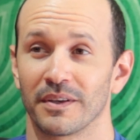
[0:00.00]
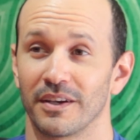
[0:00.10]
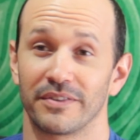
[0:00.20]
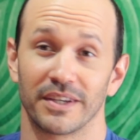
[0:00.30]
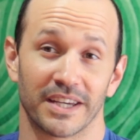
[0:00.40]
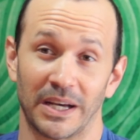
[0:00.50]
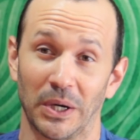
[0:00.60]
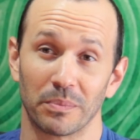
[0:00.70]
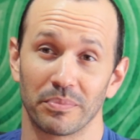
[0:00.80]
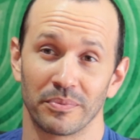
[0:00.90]
If they can
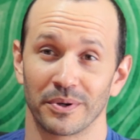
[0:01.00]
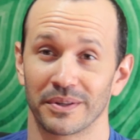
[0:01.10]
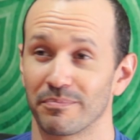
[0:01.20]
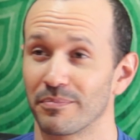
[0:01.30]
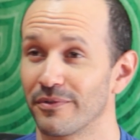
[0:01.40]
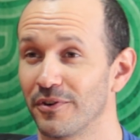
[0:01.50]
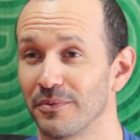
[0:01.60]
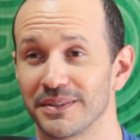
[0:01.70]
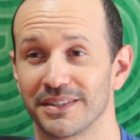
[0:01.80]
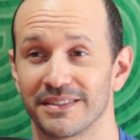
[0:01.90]
help with
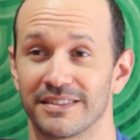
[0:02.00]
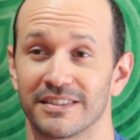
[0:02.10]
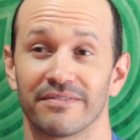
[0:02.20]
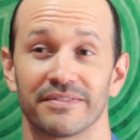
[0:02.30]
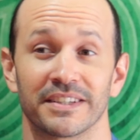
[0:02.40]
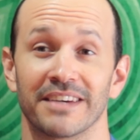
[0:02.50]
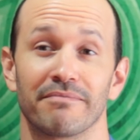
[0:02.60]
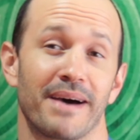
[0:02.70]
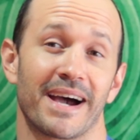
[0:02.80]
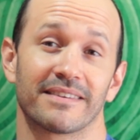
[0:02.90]
performances and stuff to
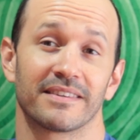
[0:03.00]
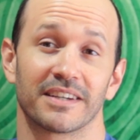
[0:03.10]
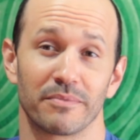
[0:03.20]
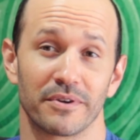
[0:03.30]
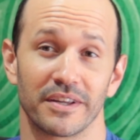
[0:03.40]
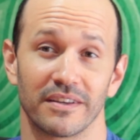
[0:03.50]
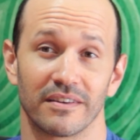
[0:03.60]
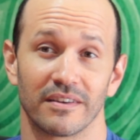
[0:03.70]
give back to the community.